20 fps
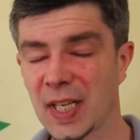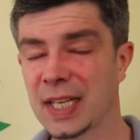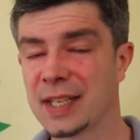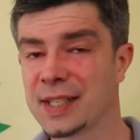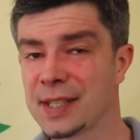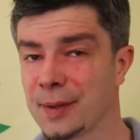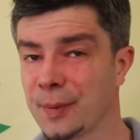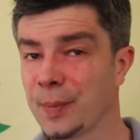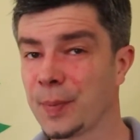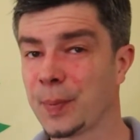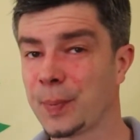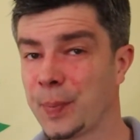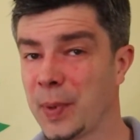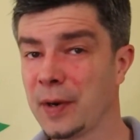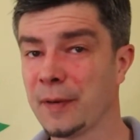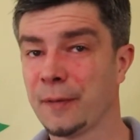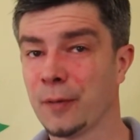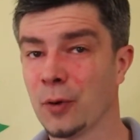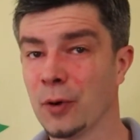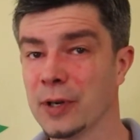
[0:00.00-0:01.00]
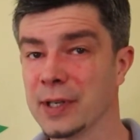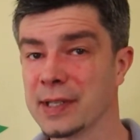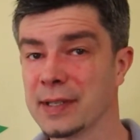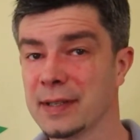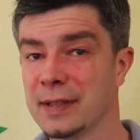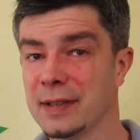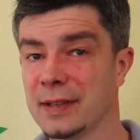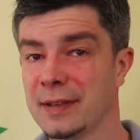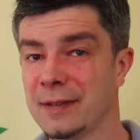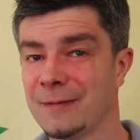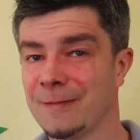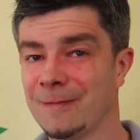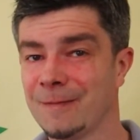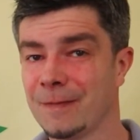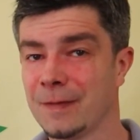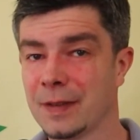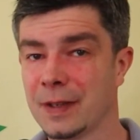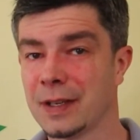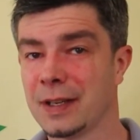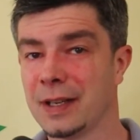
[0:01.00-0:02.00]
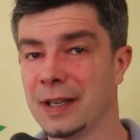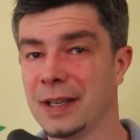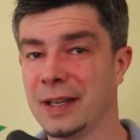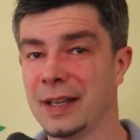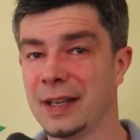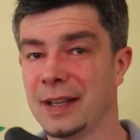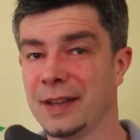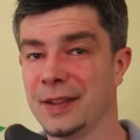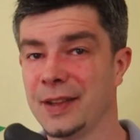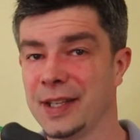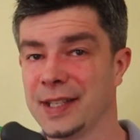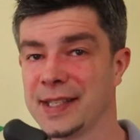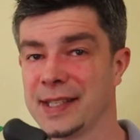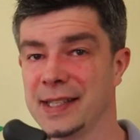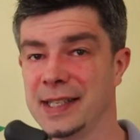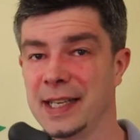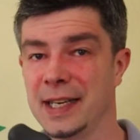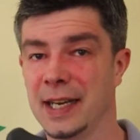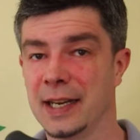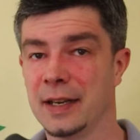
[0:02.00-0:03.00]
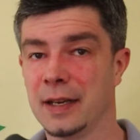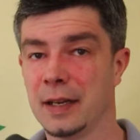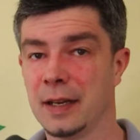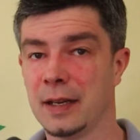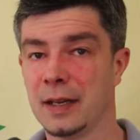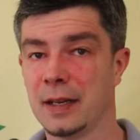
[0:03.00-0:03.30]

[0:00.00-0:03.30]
it's a bit of force that's needed.